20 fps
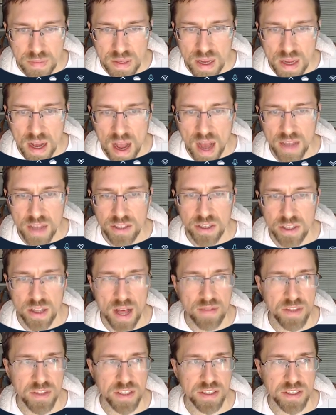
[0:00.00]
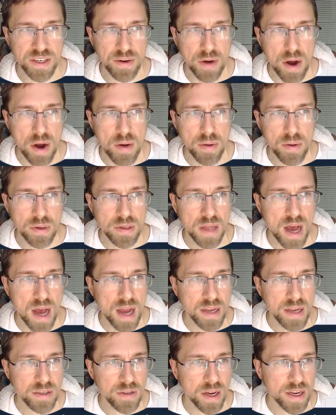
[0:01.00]
I still have the 0
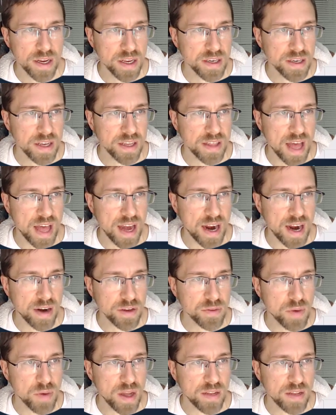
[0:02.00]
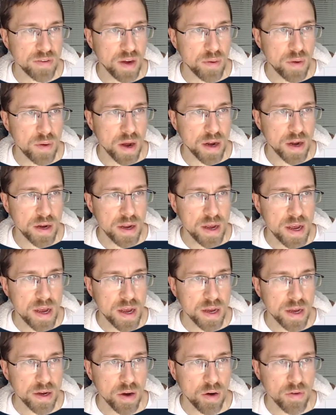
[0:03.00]
line, so I can take that out as well if I want.
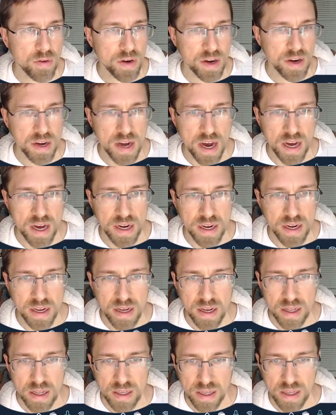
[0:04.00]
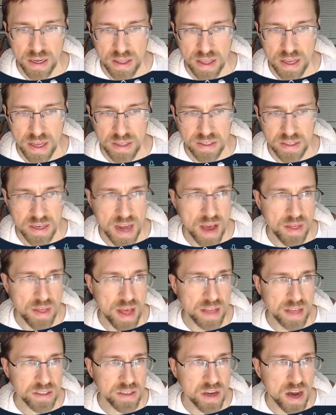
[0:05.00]
Go over to none like this, and now
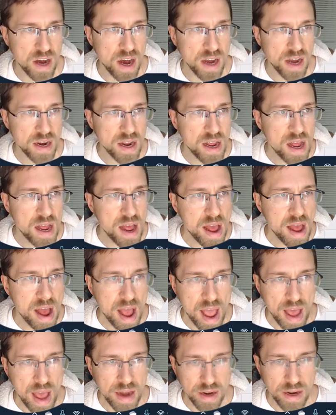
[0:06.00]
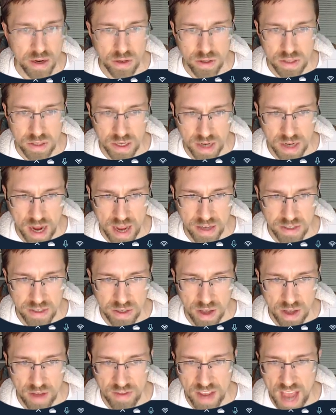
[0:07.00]
that's gone. And it looks like I still
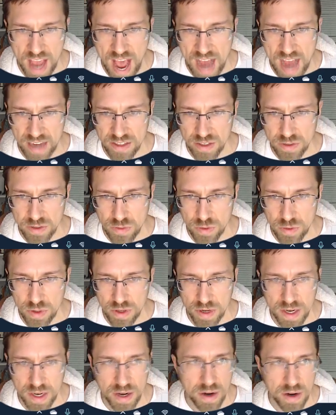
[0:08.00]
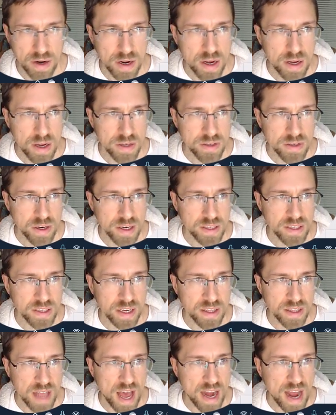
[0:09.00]
have the axis ruler here, so I can take
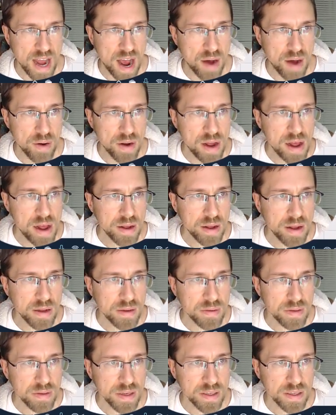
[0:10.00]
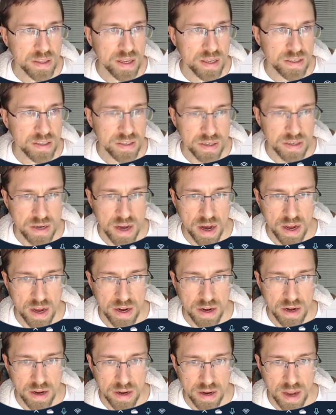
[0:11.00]
that out like this,
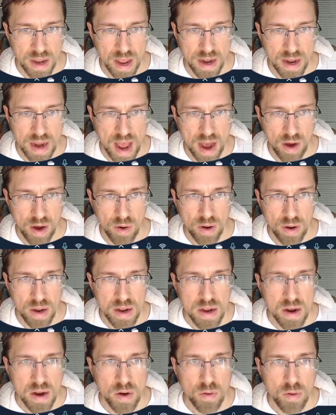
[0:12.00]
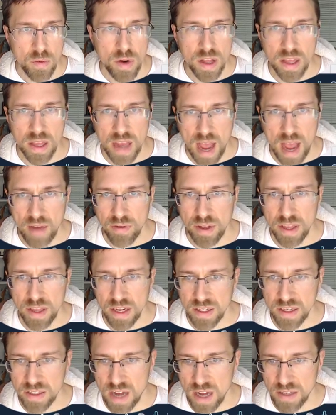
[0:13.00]
none. And now really everything is
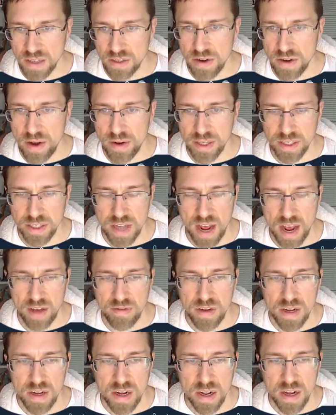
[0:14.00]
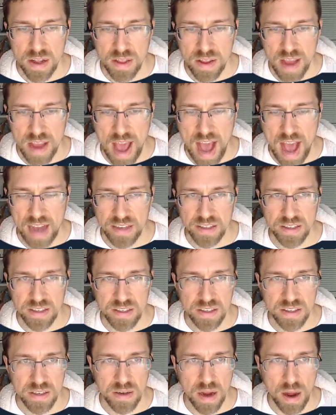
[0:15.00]
gone. So now I just have the
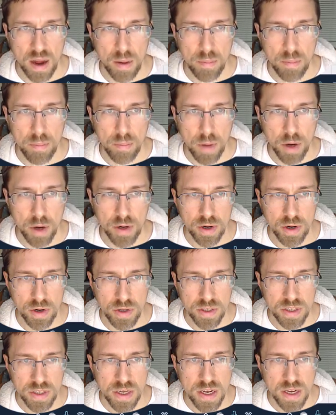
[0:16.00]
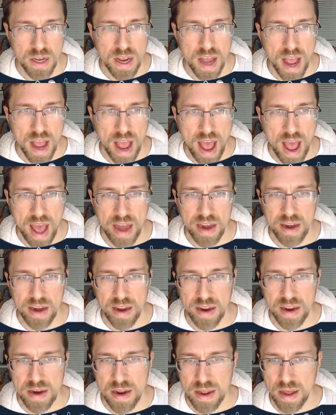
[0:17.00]
axis markers and
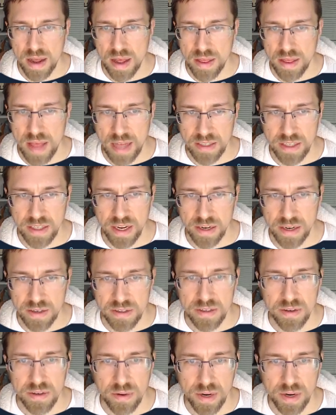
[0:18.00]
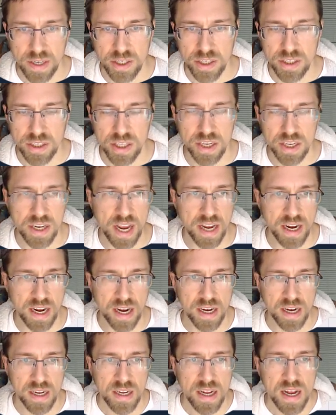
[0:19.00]
that's it, right? Just the data
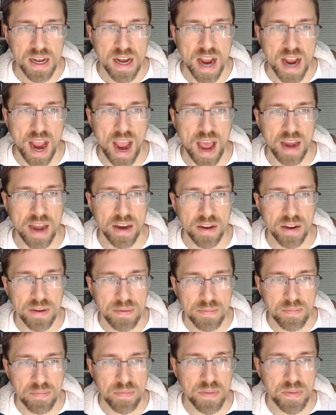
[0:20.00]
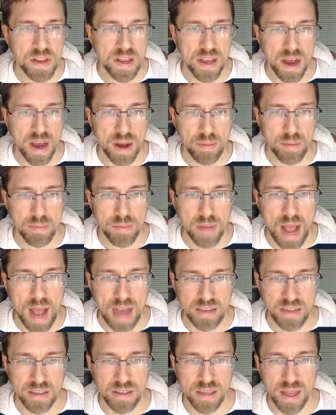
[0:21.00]
and the
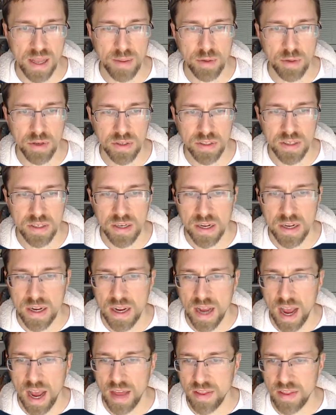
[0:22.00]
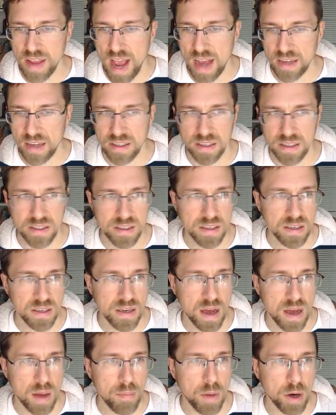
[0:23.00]
axis labels and the axis
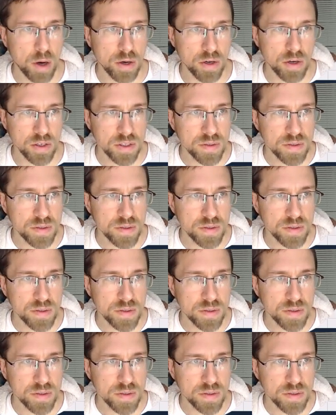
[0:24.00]
markers.